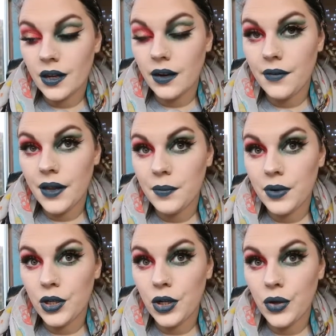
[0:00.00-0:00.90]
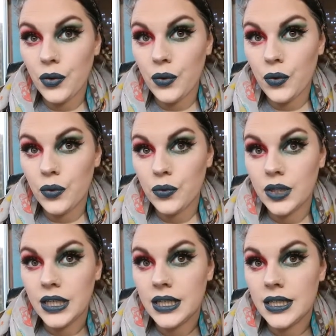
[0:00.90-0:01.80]
And then I'm going to go
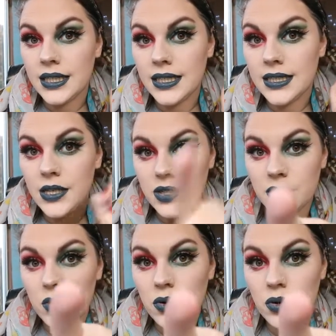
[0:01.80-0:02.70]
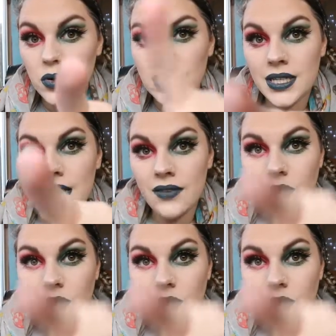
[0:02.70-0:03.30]
and do some more sneaky